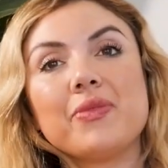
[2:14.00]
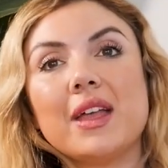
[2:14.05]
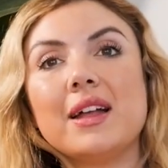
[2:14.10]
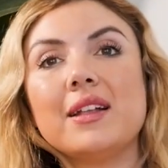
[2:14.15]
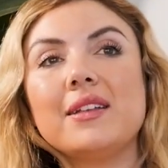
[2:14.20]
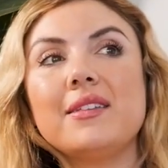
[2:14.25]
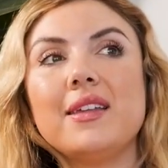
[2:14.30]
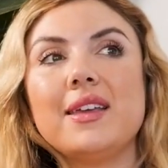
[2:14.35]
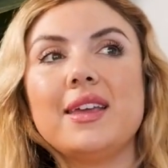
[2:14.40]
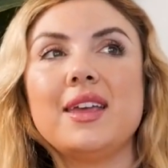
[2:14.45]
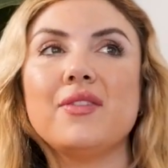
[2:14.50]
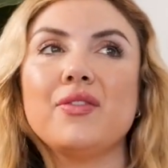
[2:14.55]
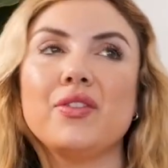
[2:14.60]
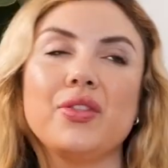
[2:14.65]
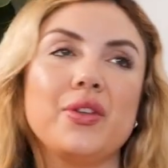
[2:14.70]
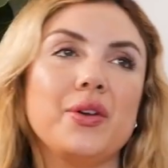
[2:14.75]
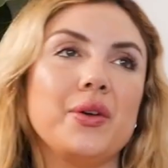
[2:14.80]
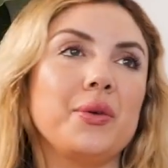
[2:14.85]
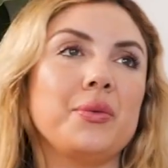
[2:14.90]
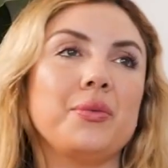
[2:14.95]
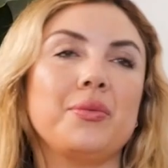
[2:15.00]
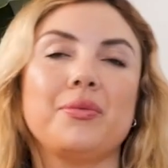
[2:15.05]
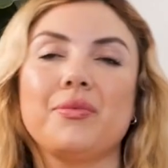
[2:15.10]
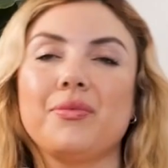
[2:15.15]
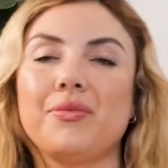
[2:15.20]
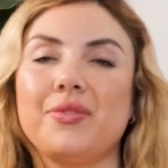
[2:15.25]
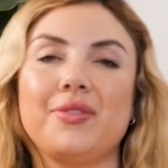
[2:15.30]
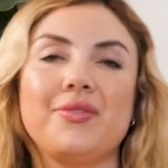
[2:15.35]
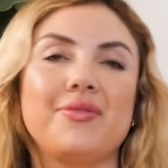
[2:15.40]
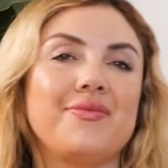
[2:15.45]
And even though
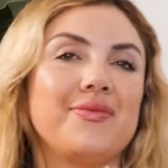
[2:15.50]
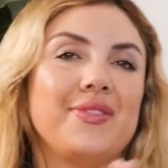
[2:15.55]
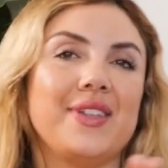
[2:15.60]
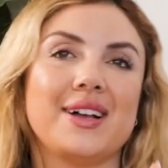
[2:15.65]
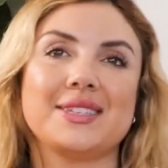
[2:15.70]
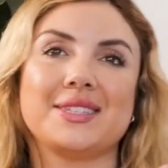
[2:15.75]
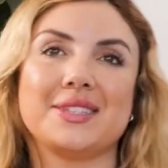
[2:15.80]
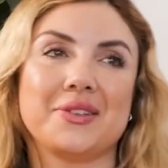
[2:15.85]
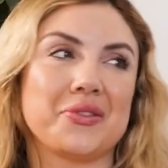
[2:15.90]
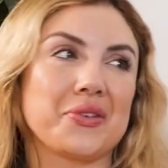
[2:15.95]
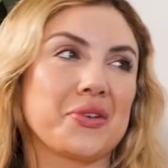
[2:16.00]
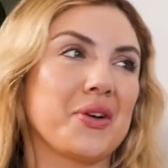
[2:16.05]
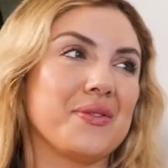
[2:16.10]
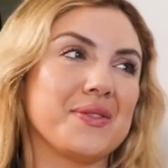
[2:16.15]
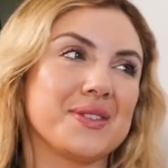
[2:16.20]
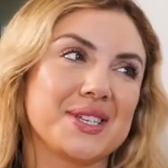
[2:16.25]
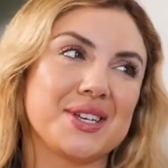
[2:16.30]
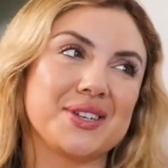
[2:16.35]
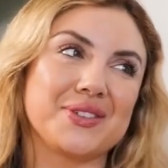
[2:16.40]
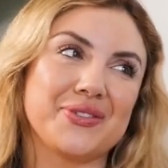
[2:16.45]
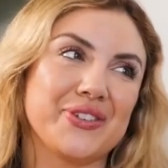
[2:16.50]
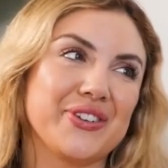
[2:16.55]
that's another conversation